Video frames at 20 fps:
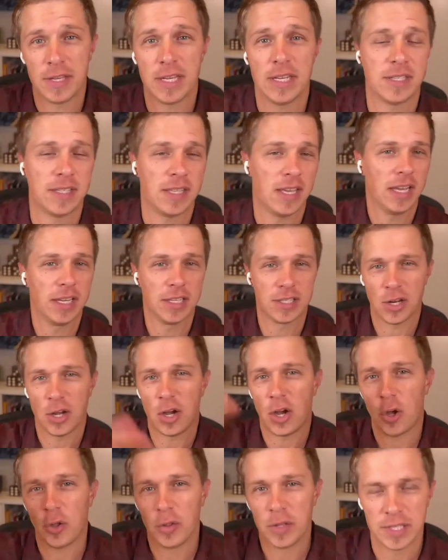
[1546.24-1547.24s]
all of these
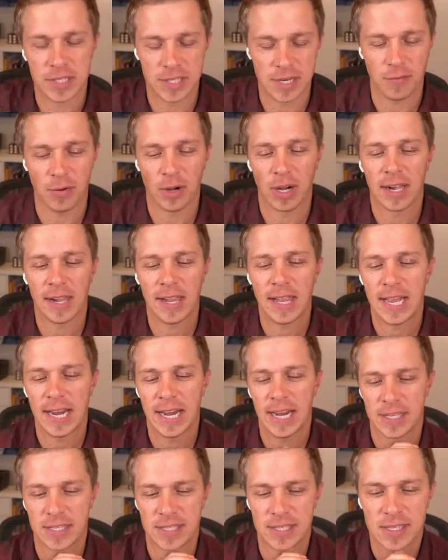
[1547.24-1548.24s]
things to all these different
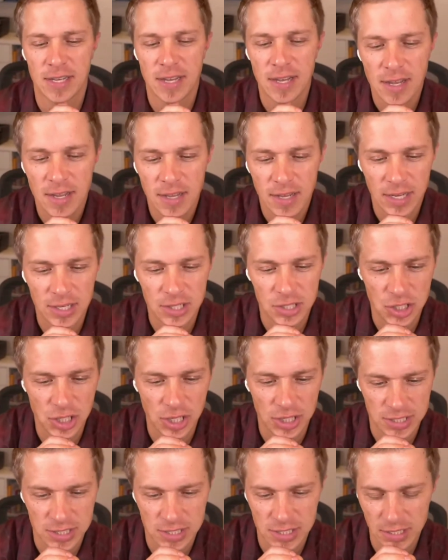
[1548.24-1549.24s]
clients
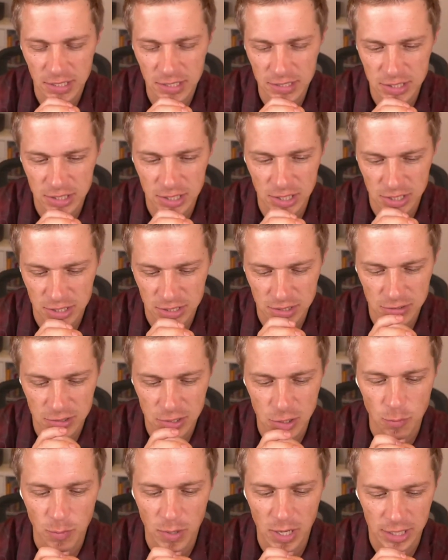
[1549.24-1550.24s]
is just it's
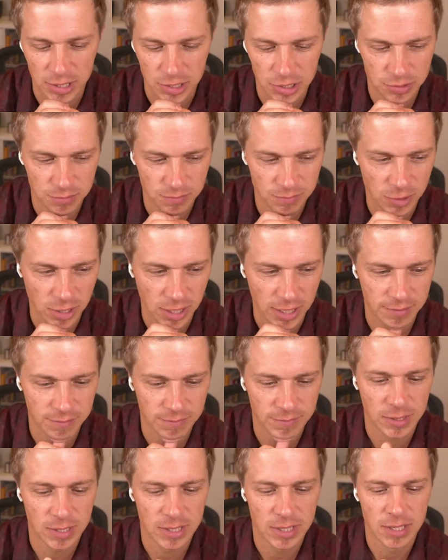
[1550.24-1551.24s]
just too much,
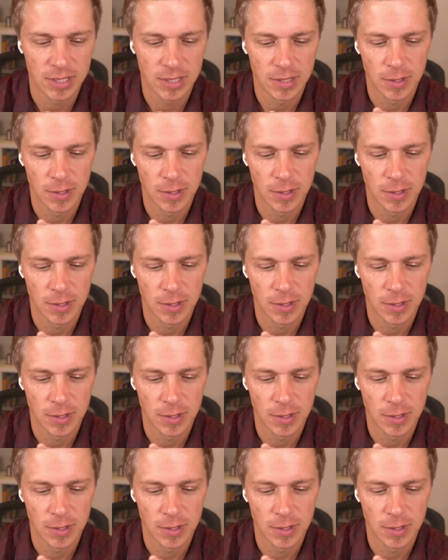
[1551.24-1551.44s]
right?